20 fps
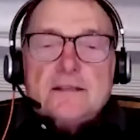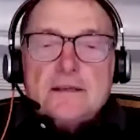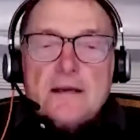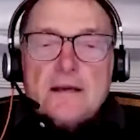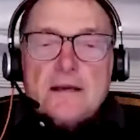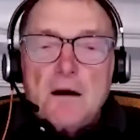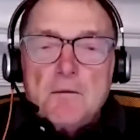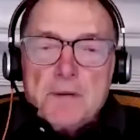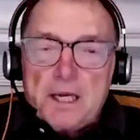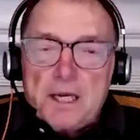
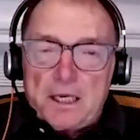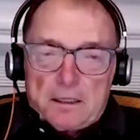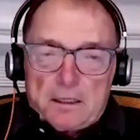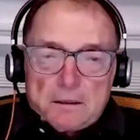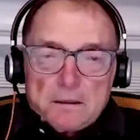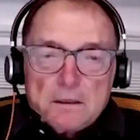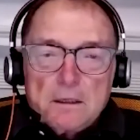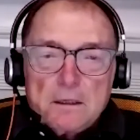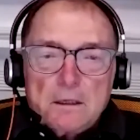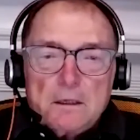coming.
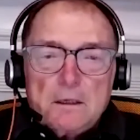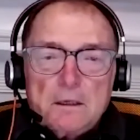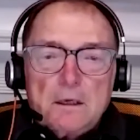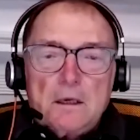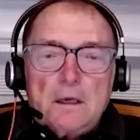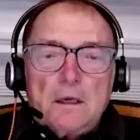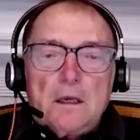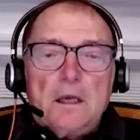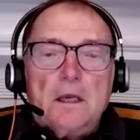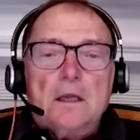
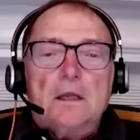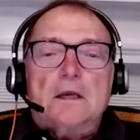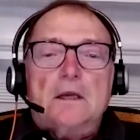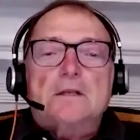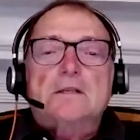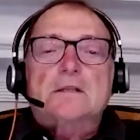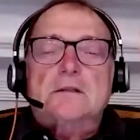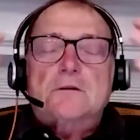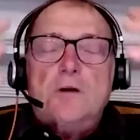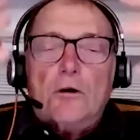It
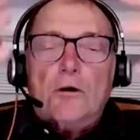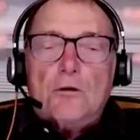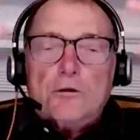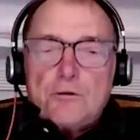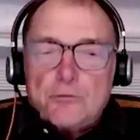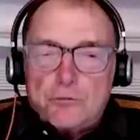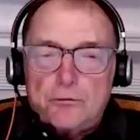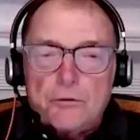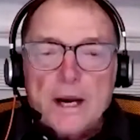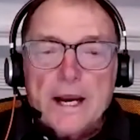is so
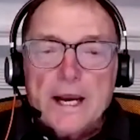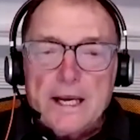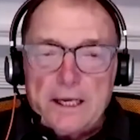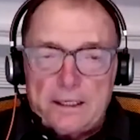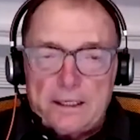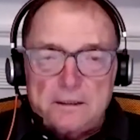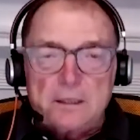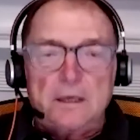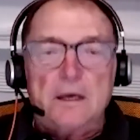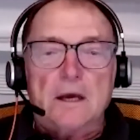
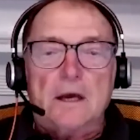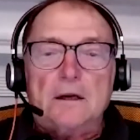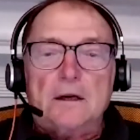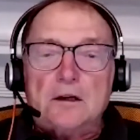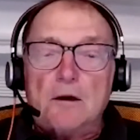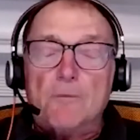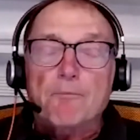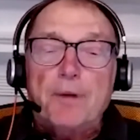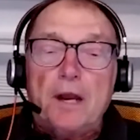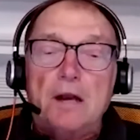great
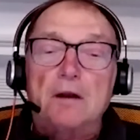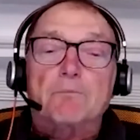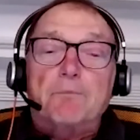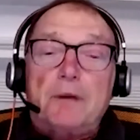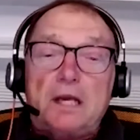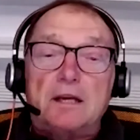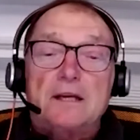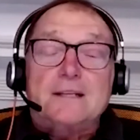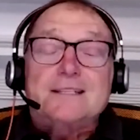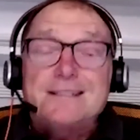compared,
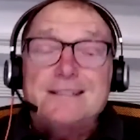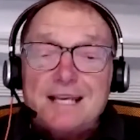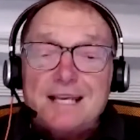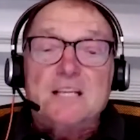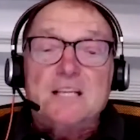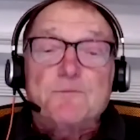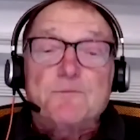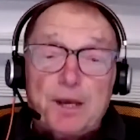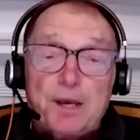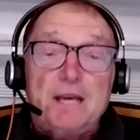because
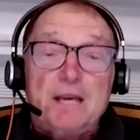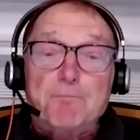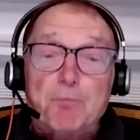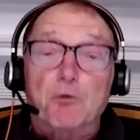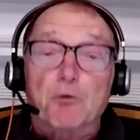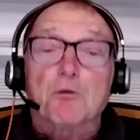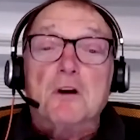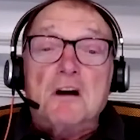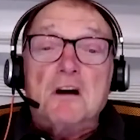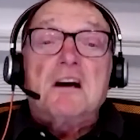these
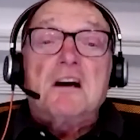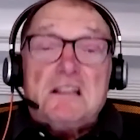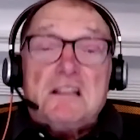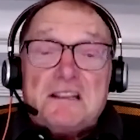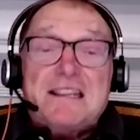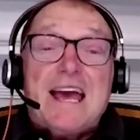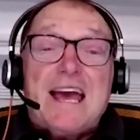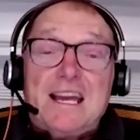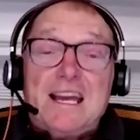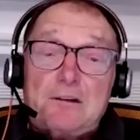people,
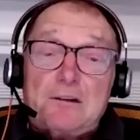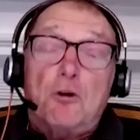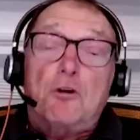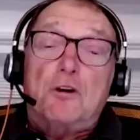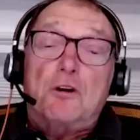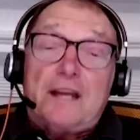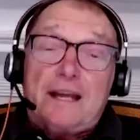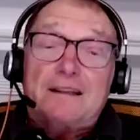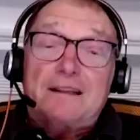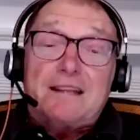they
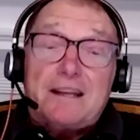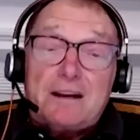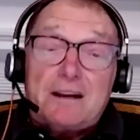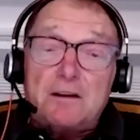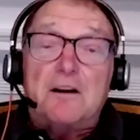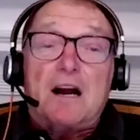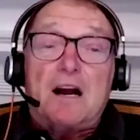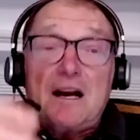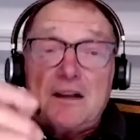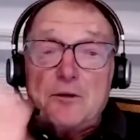look at
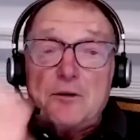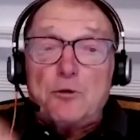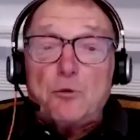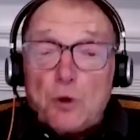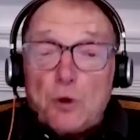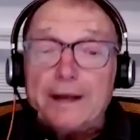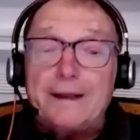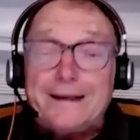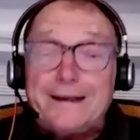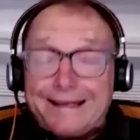their other
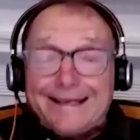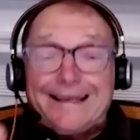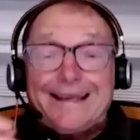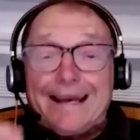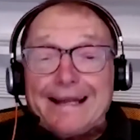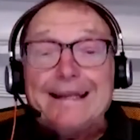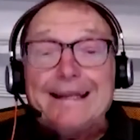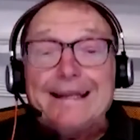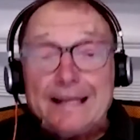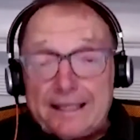way to
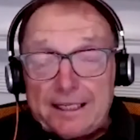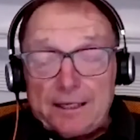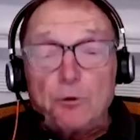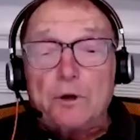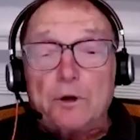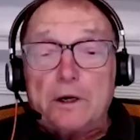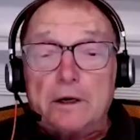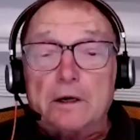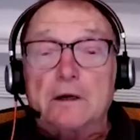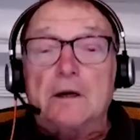get
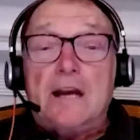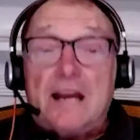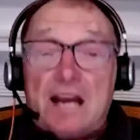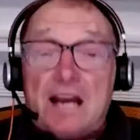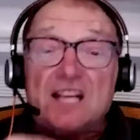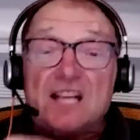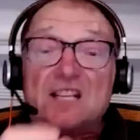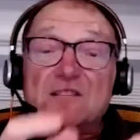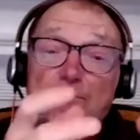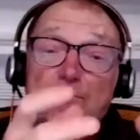anywhere
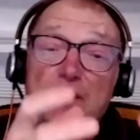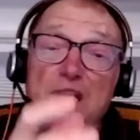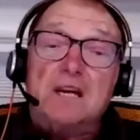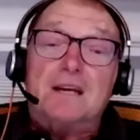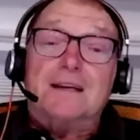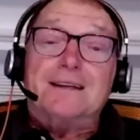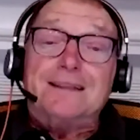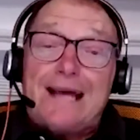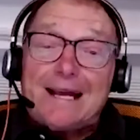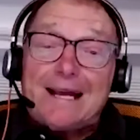as
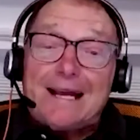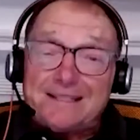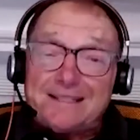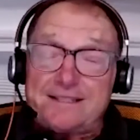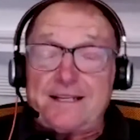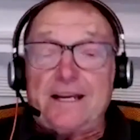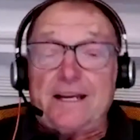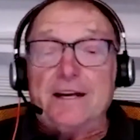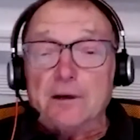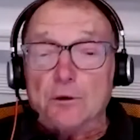being that
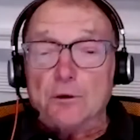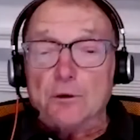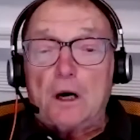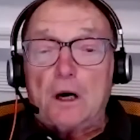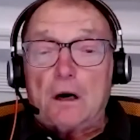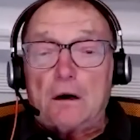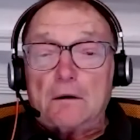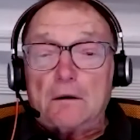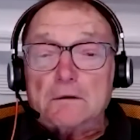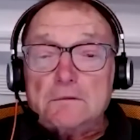
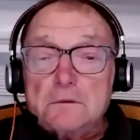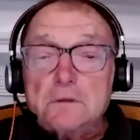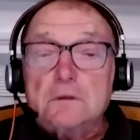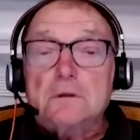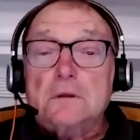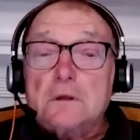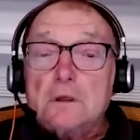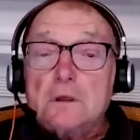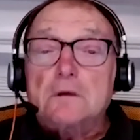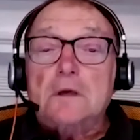stairwell.
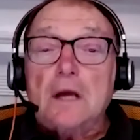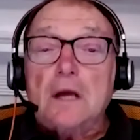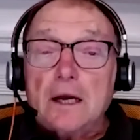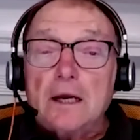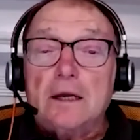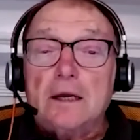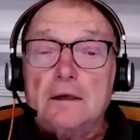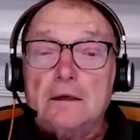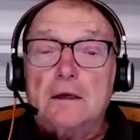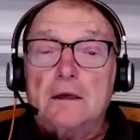
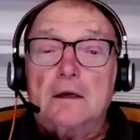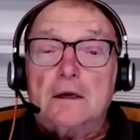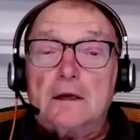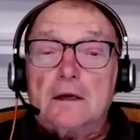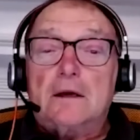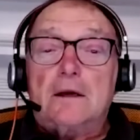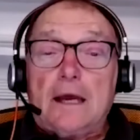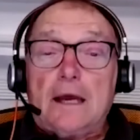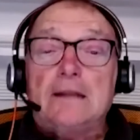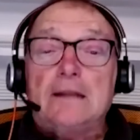Okay.
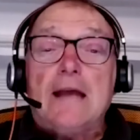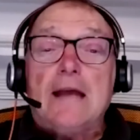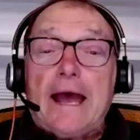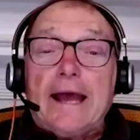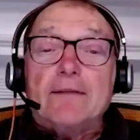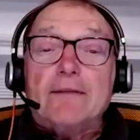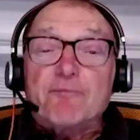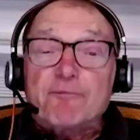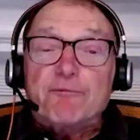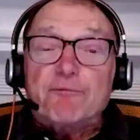
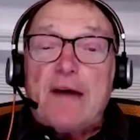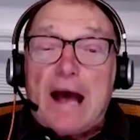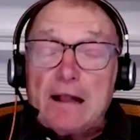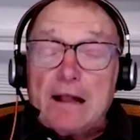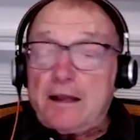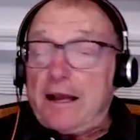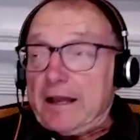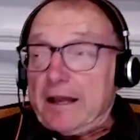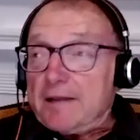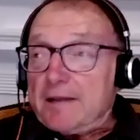And
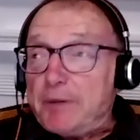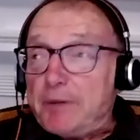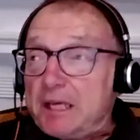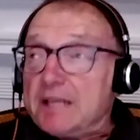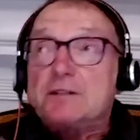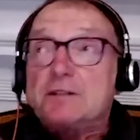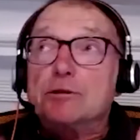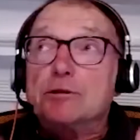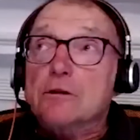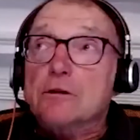
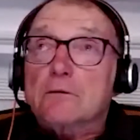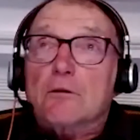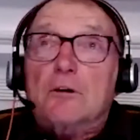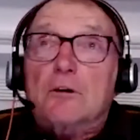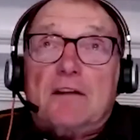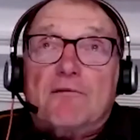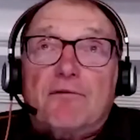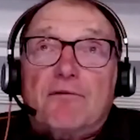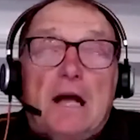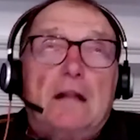because you look
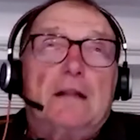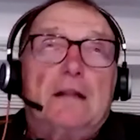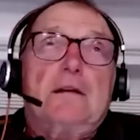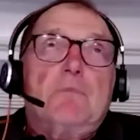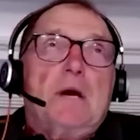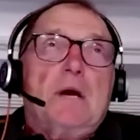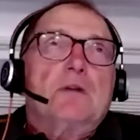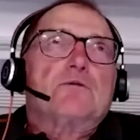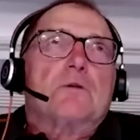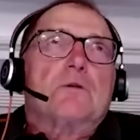at Valley
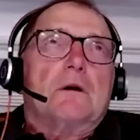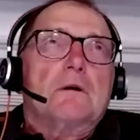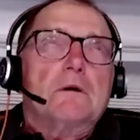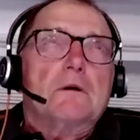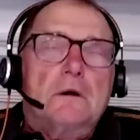Metro,